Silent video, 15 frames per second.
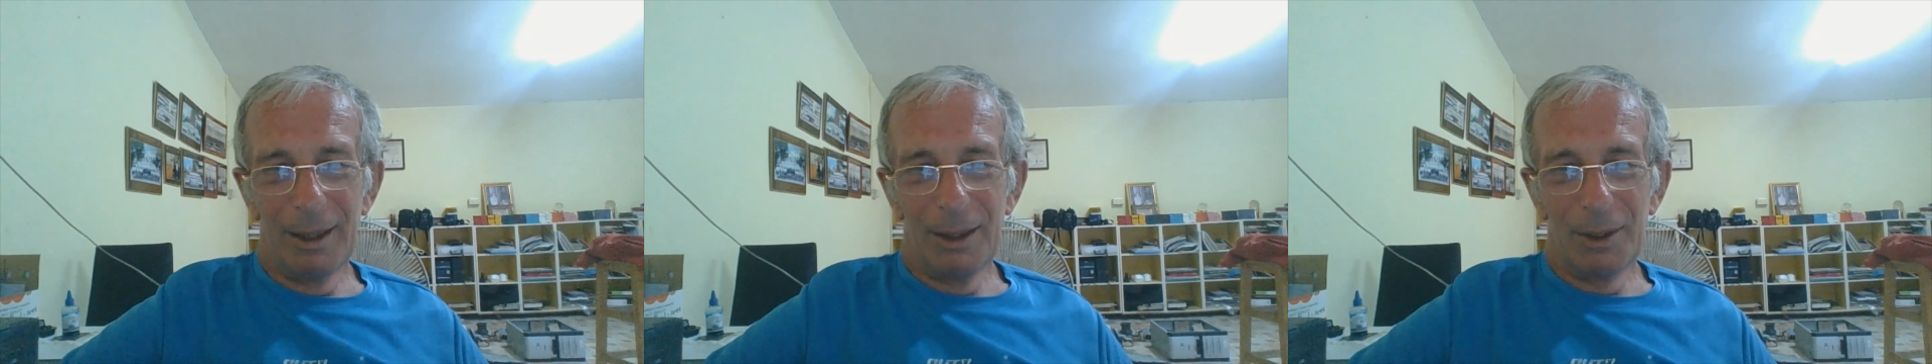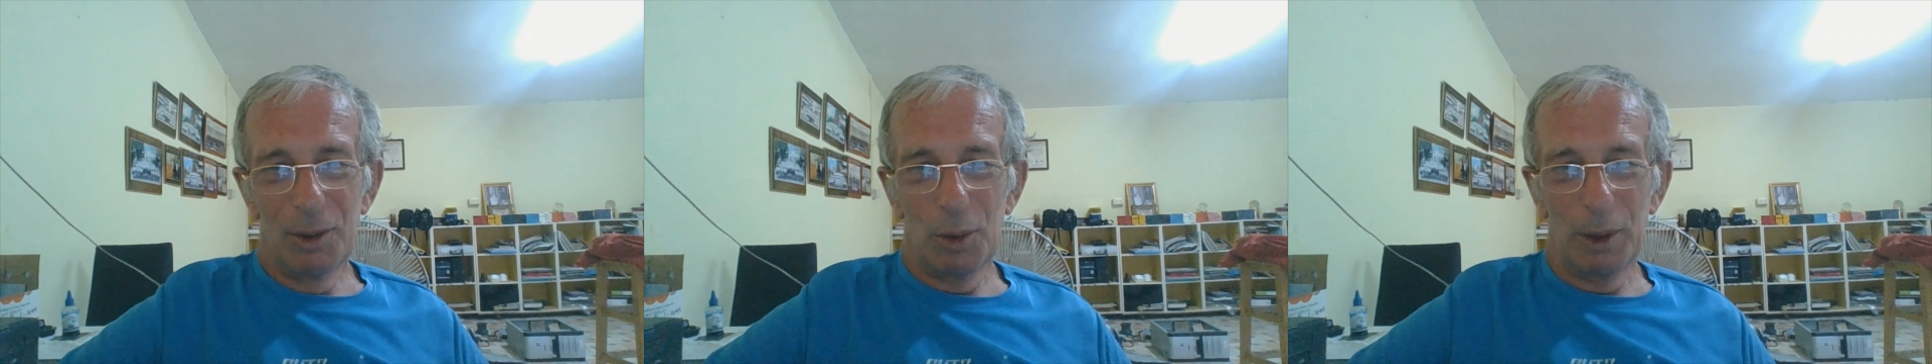
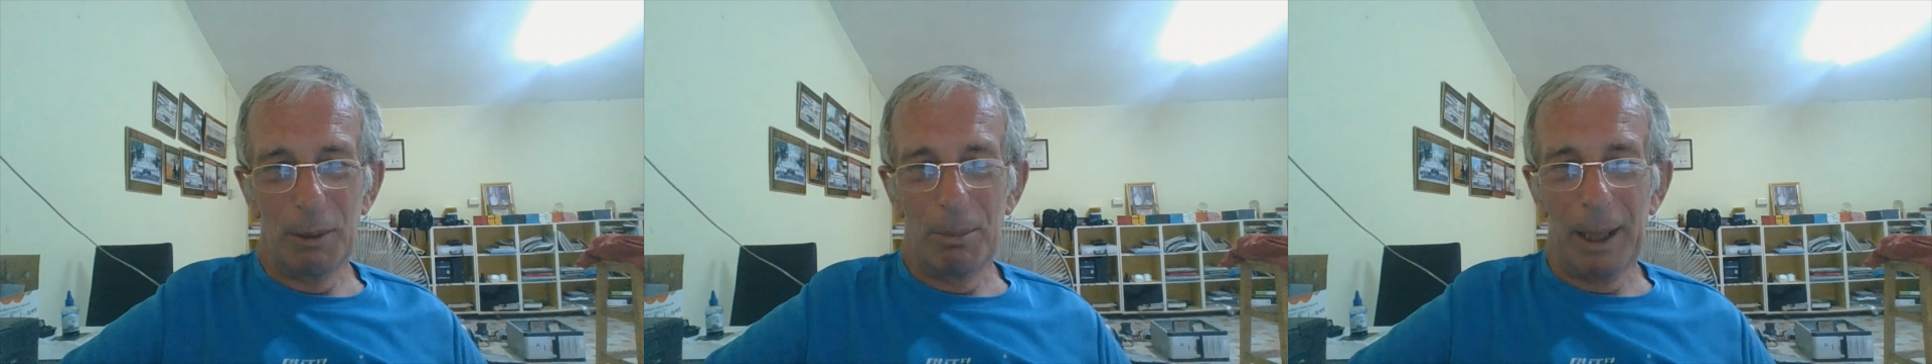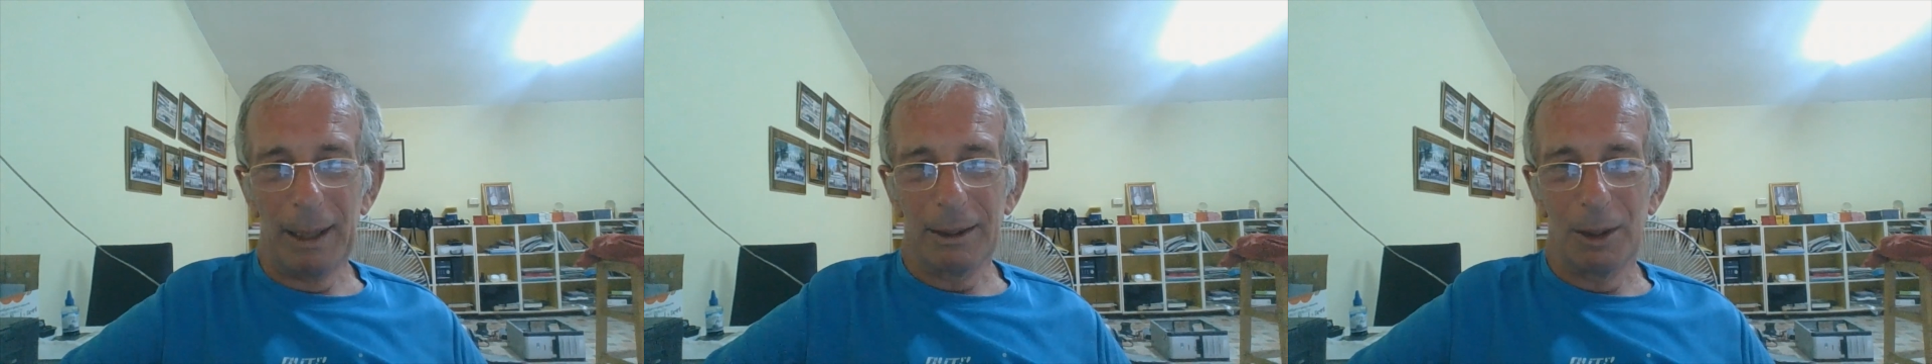So he
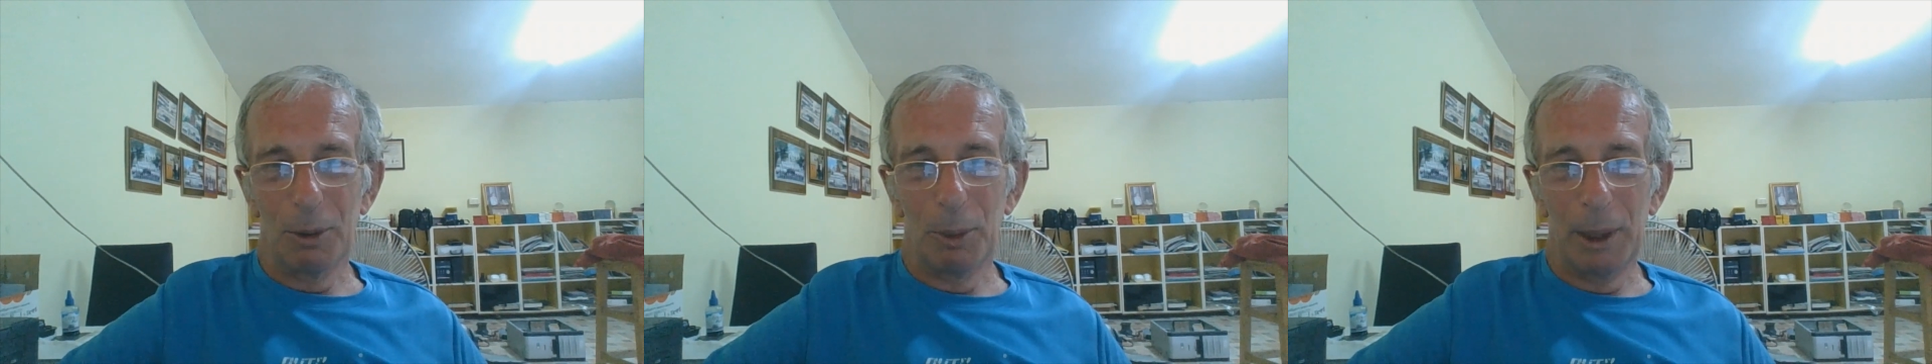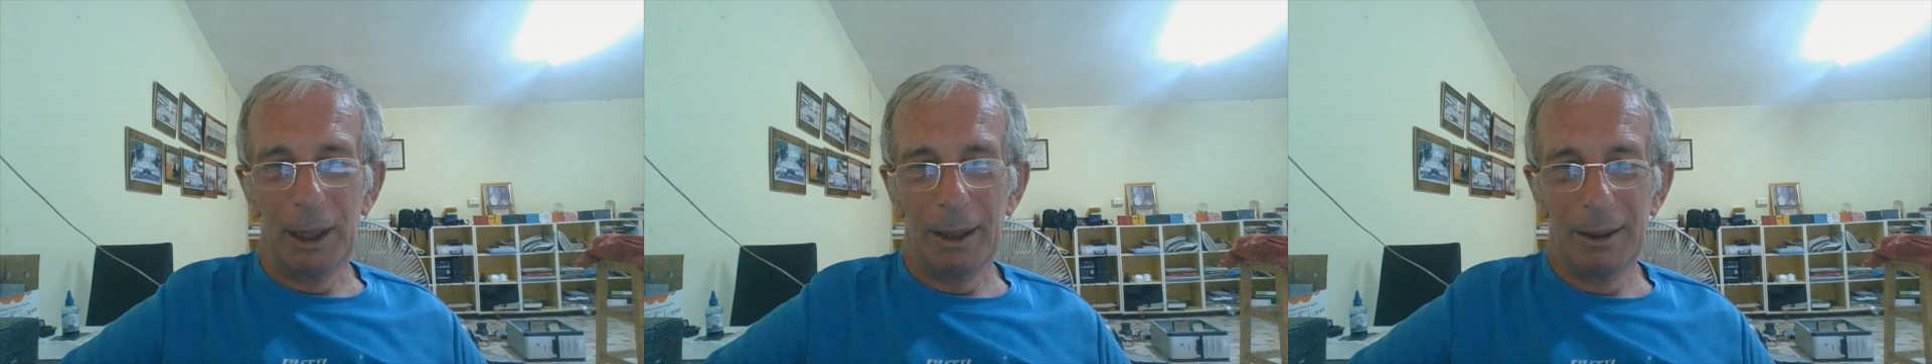backed
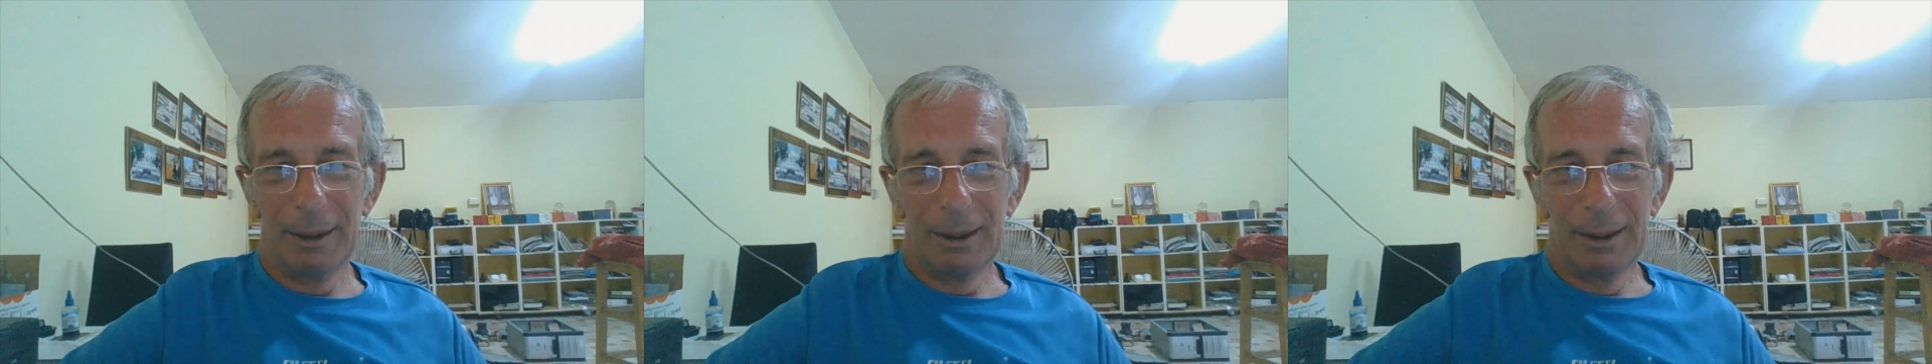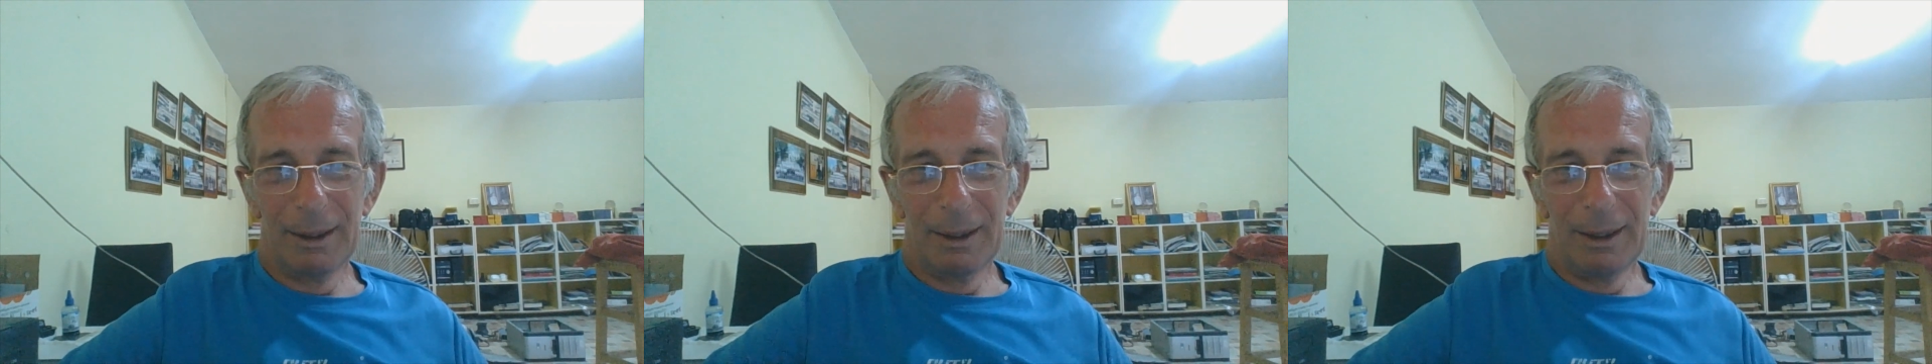away,
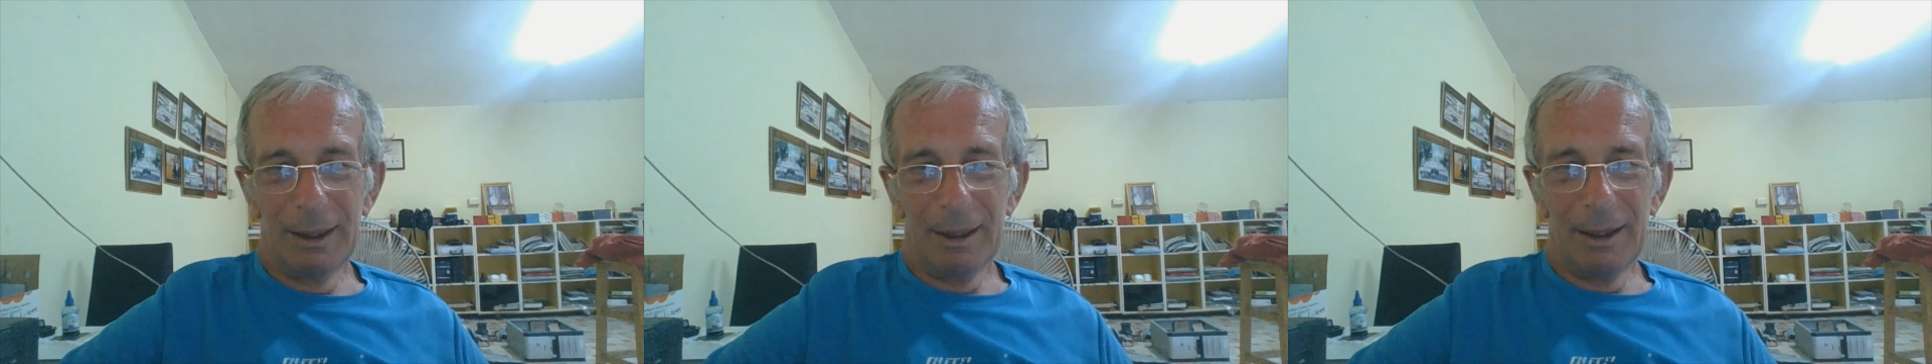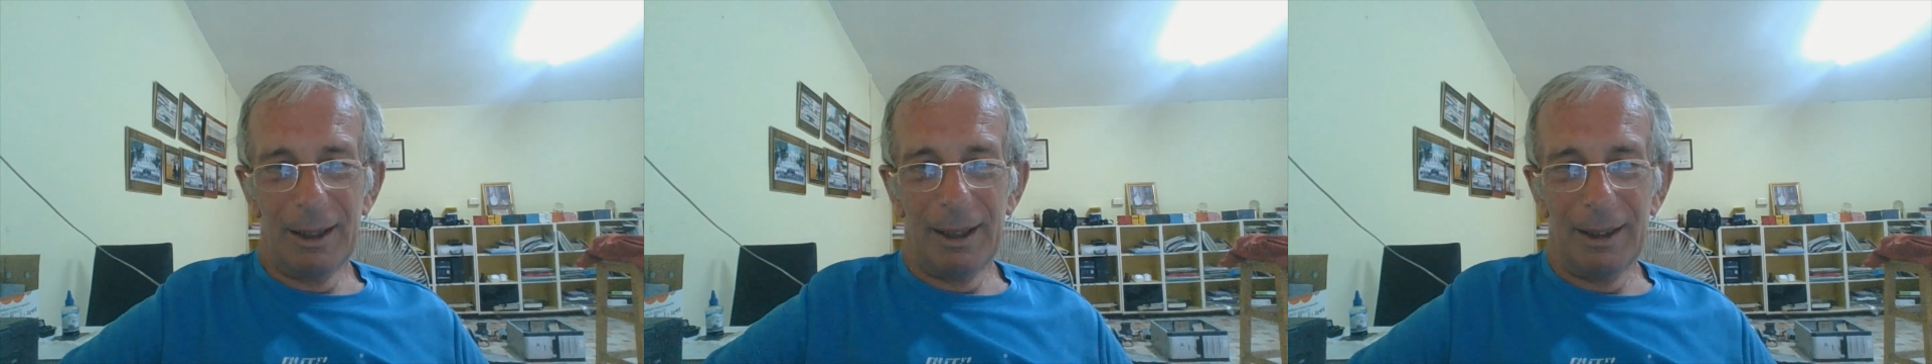
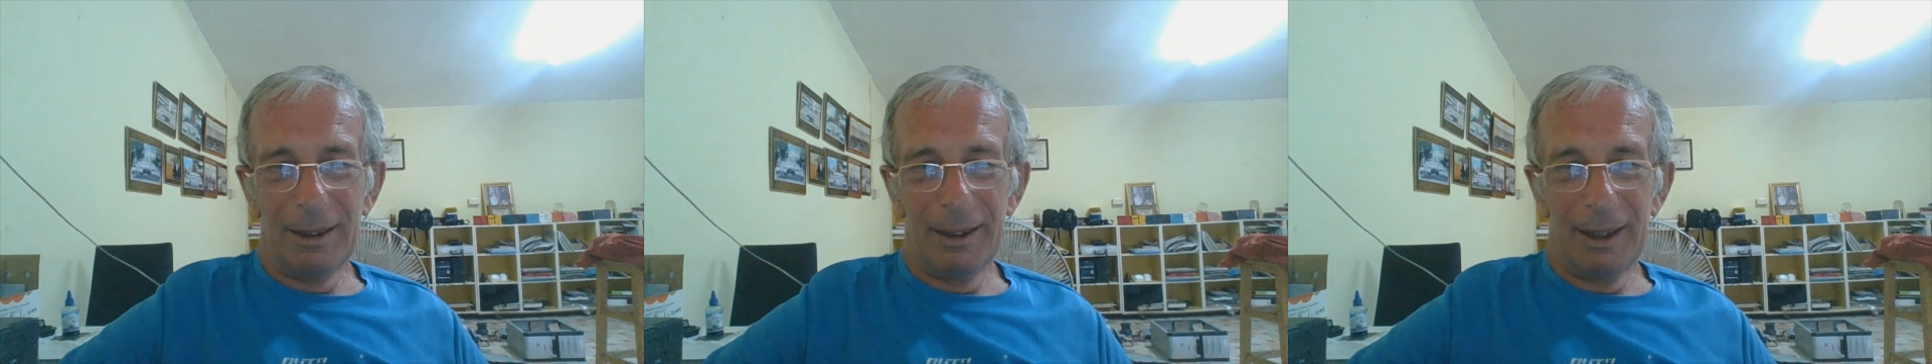and